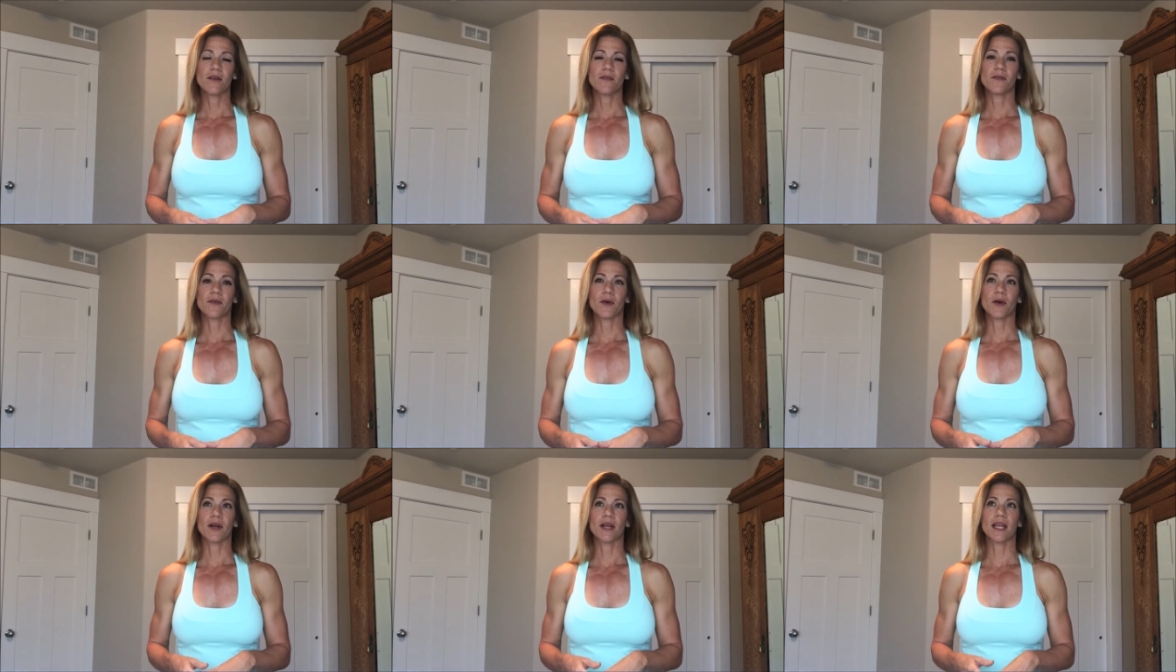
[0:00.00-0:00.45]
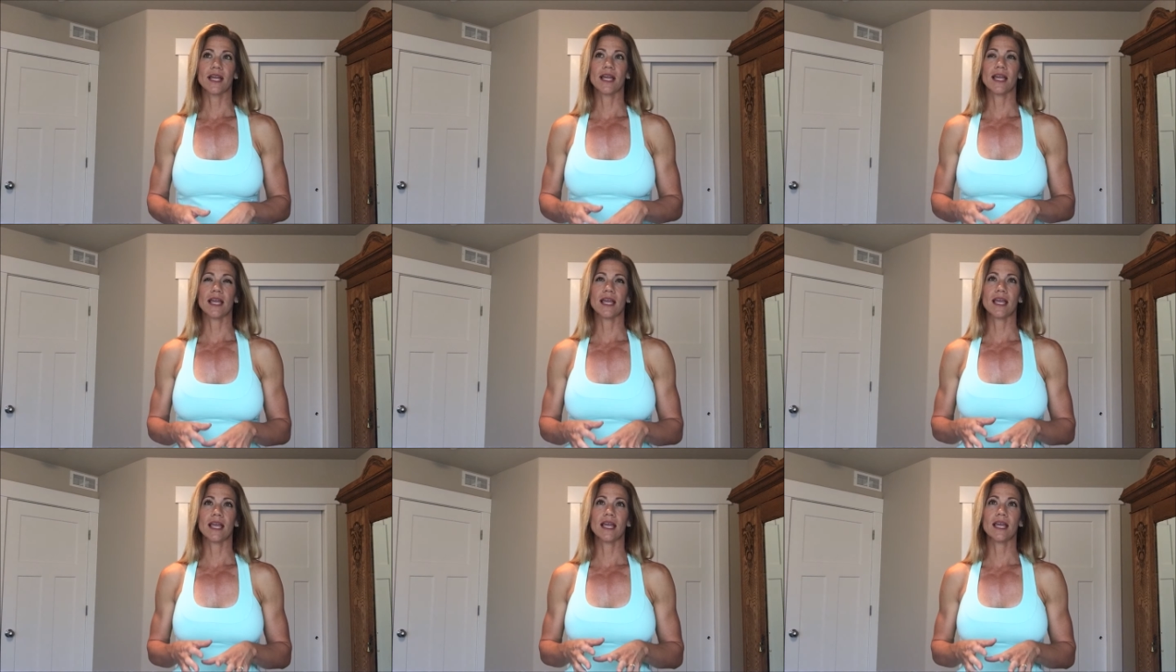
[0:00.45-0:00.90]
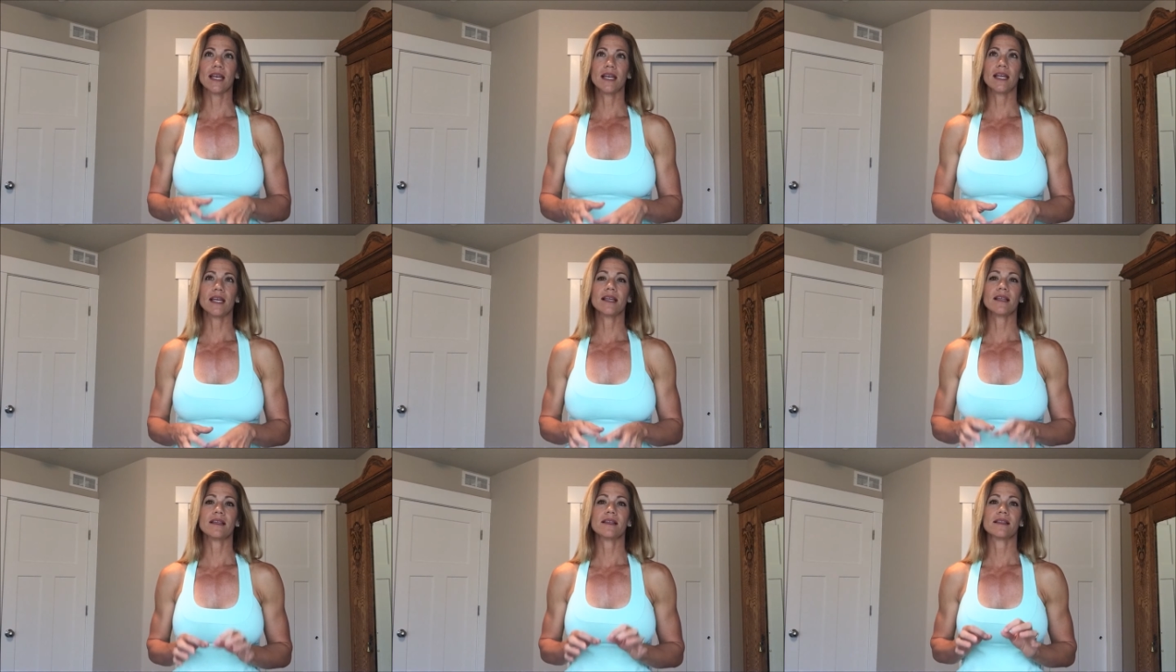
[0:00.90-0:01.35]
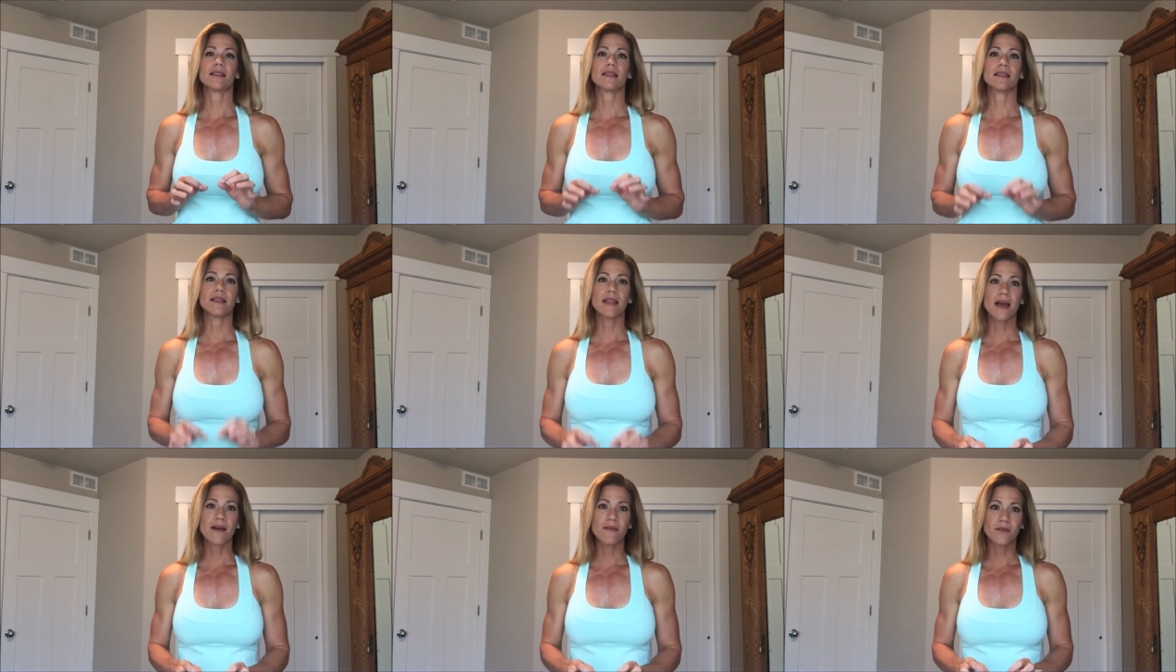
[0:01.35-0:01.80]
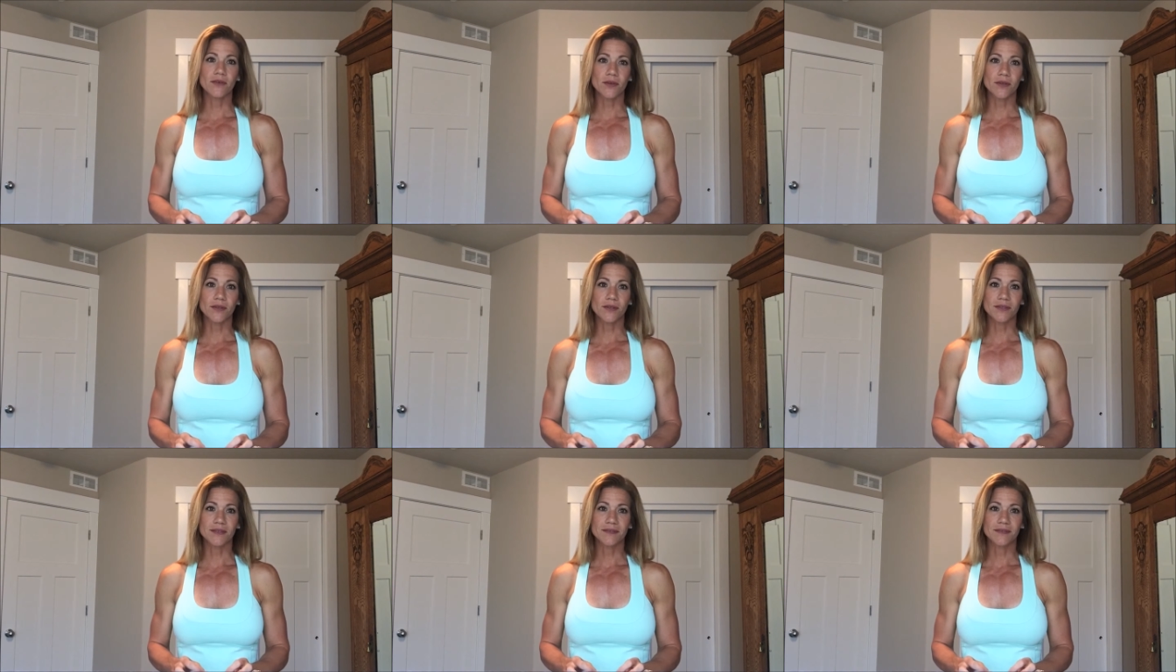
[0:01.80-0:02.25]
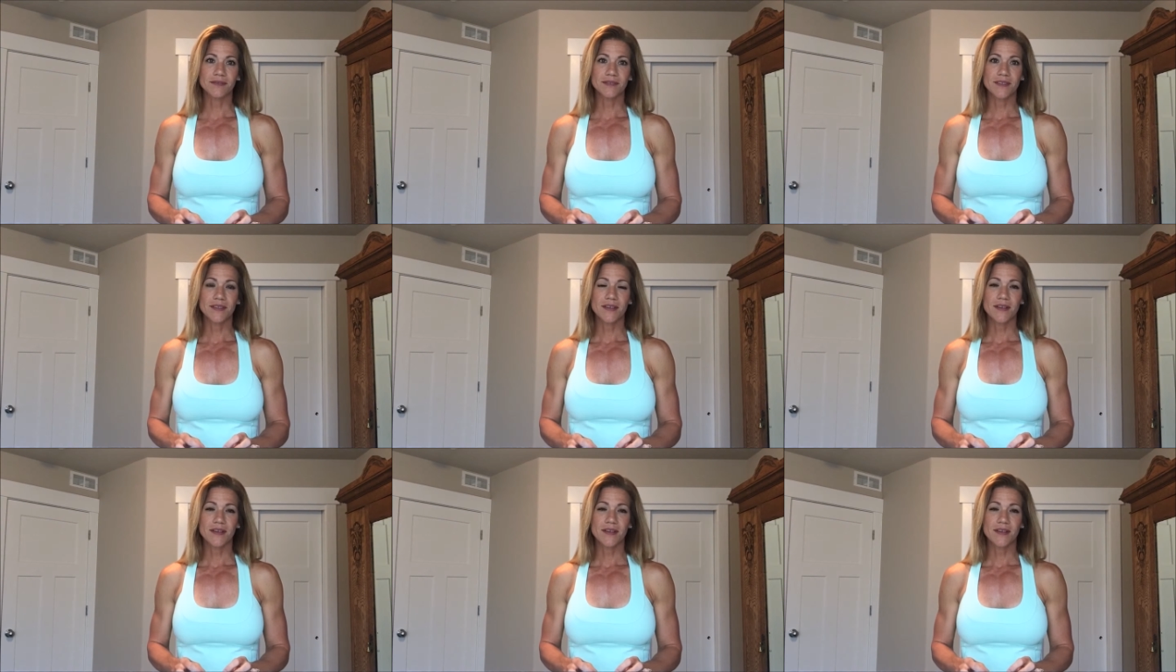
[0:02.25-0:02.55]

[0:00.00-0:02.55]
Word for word: for any level